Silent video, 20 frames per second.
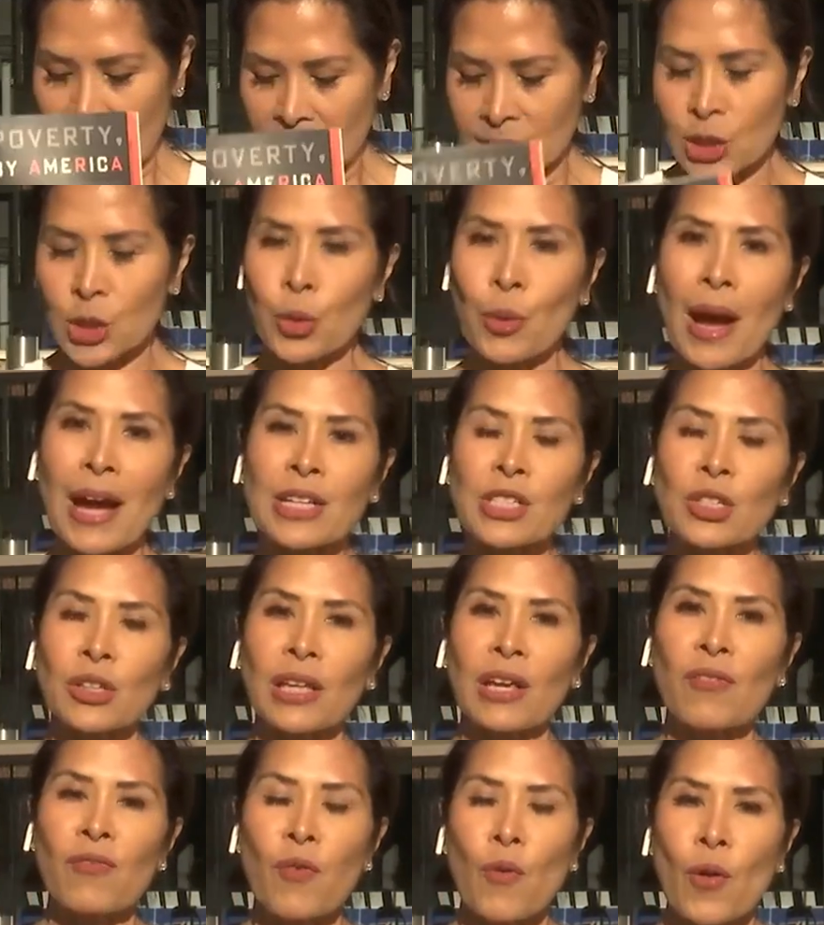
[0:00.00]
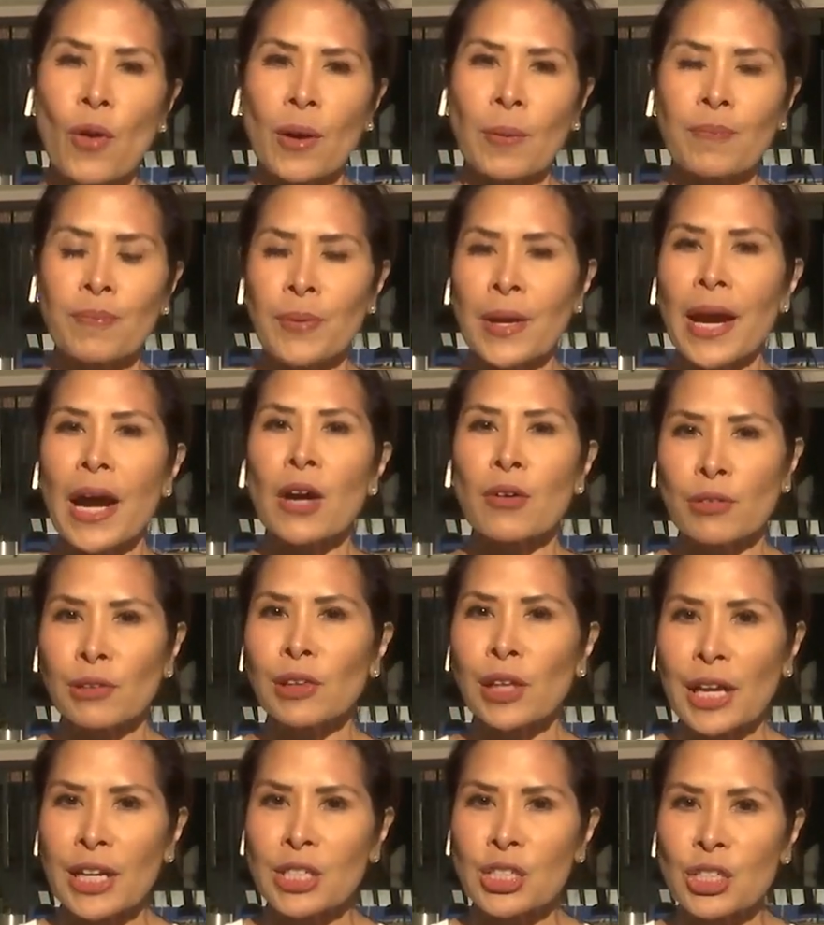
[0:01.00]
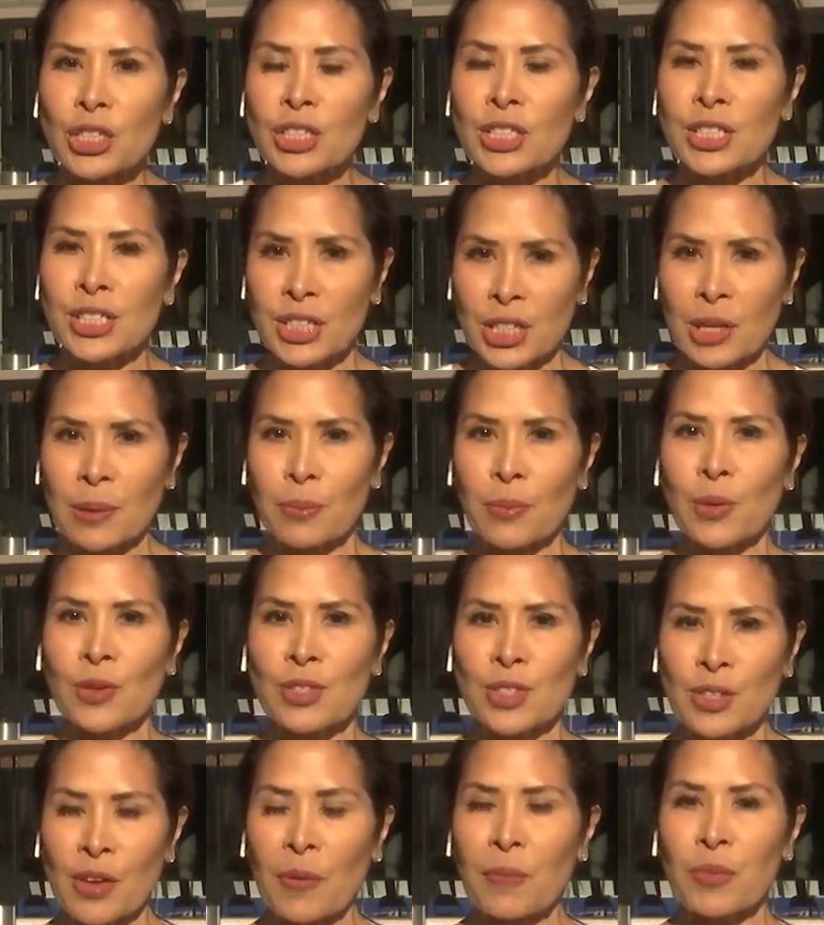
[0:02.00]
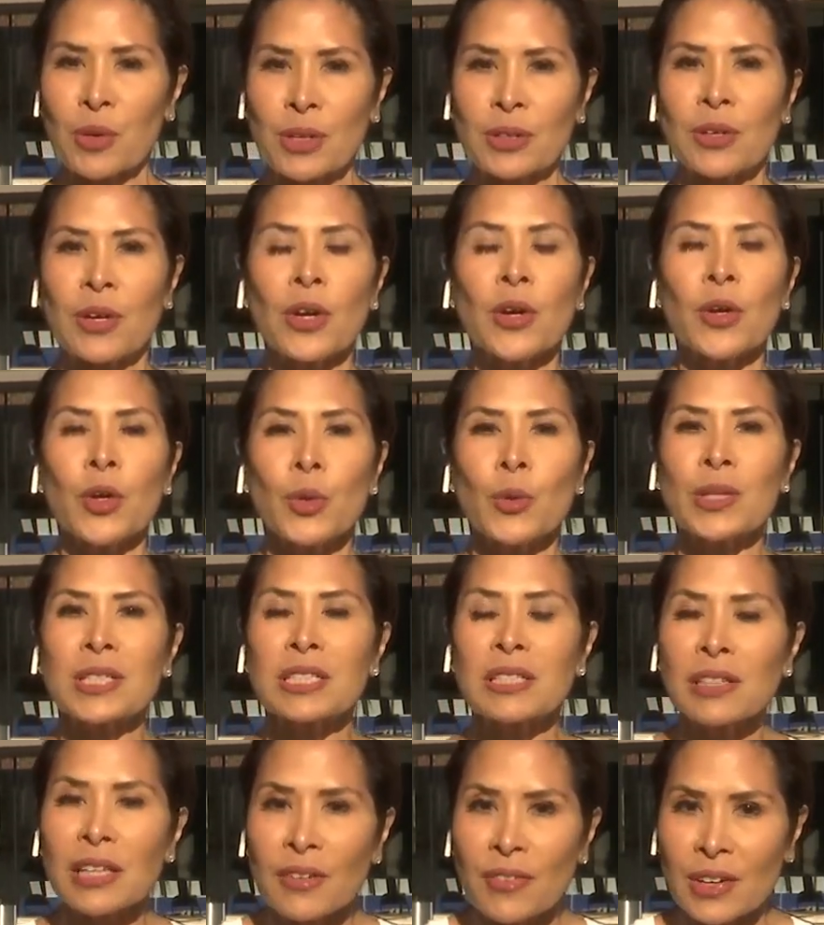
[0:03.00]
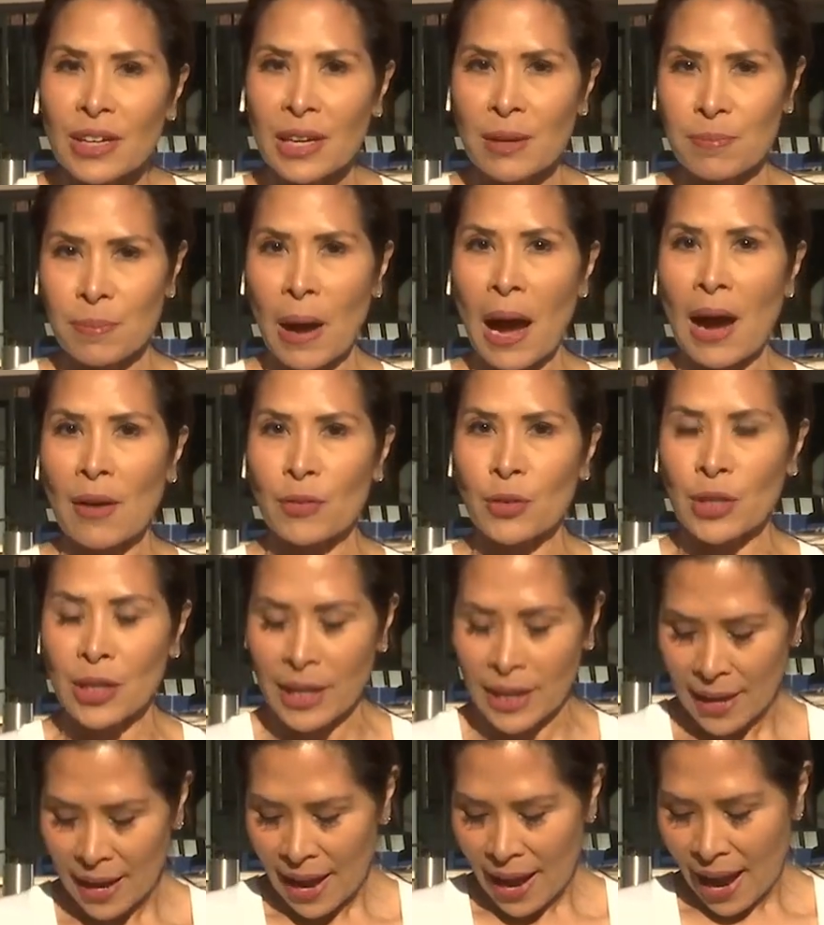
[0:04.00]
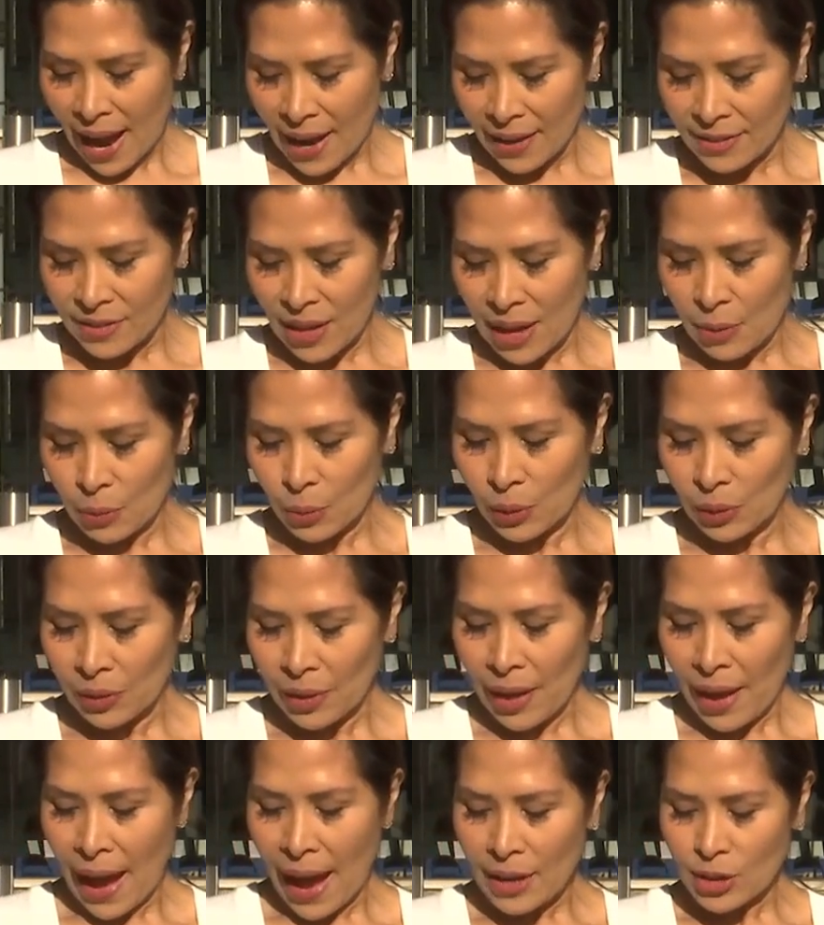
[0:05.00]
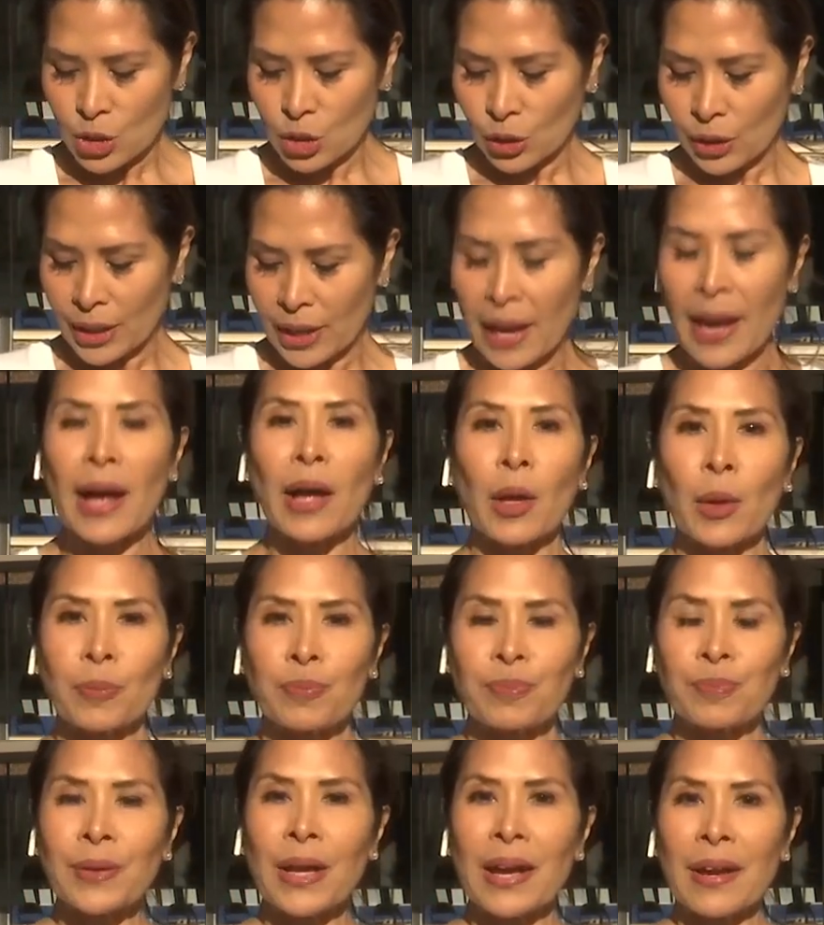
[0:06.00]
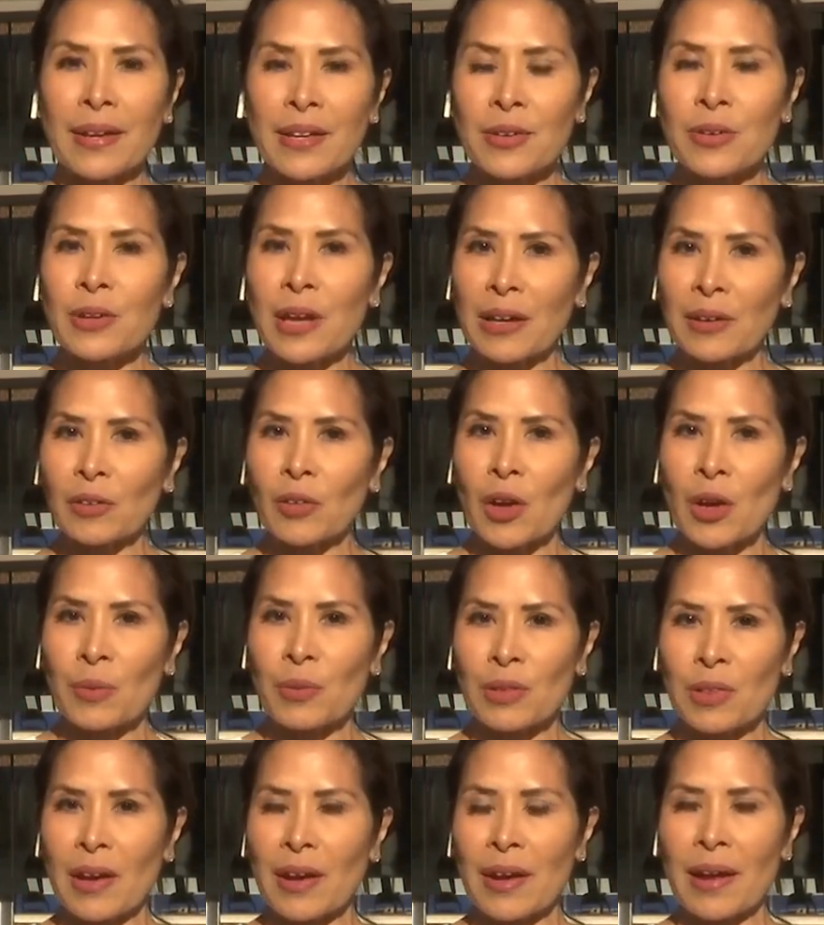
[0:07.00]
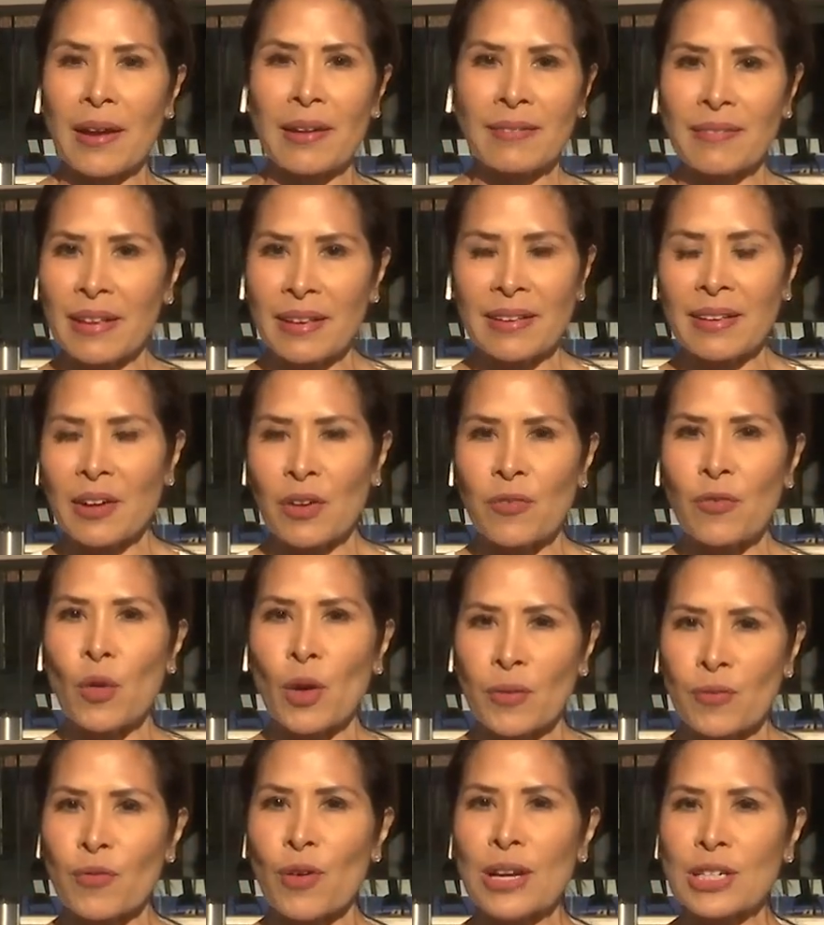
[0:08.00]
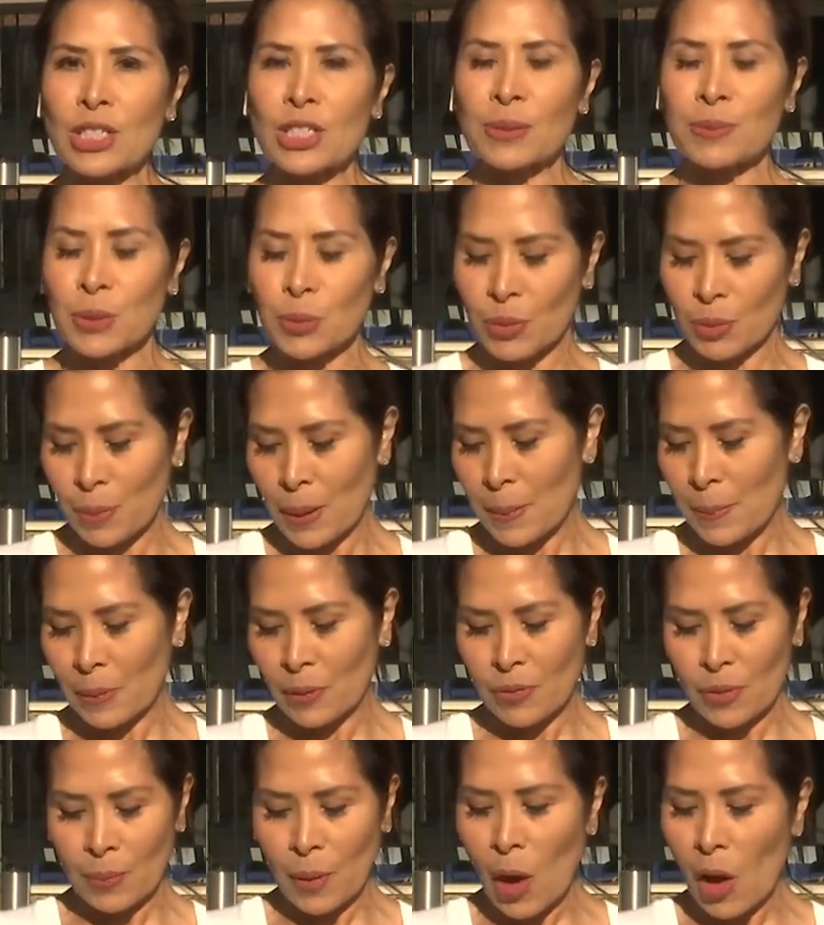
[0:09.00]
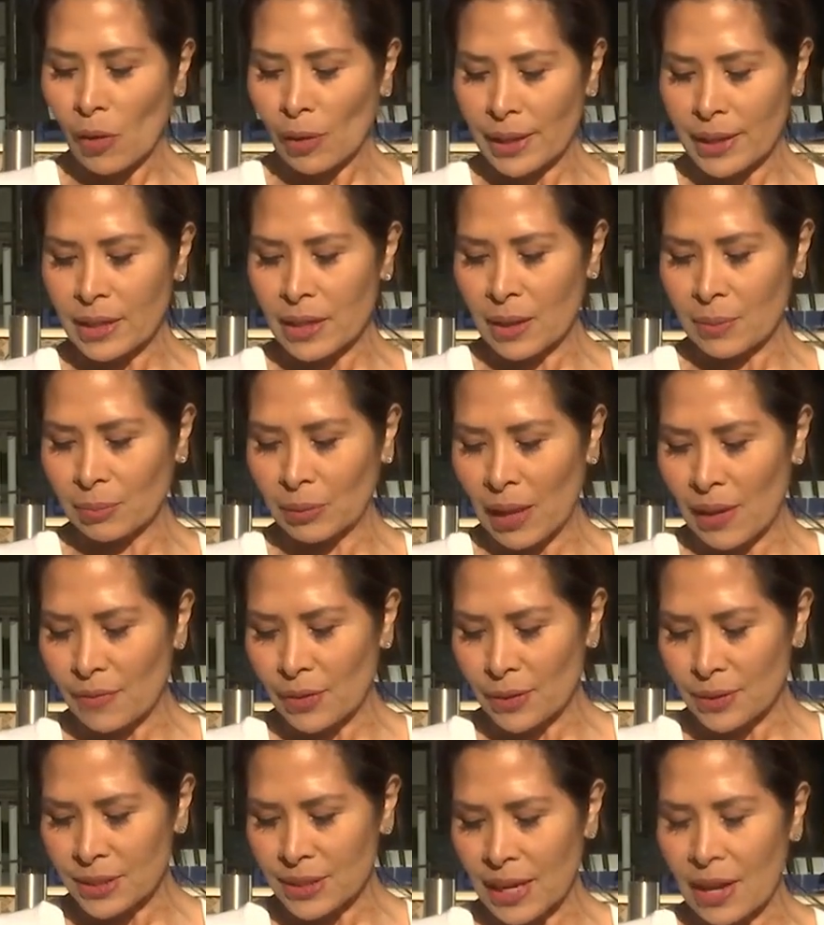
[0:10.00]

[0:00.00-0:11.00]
is to actually form a relationship with someone who is living in poverty, and that will actually help you get along with, uh, you know, form friendships with people from all income levels.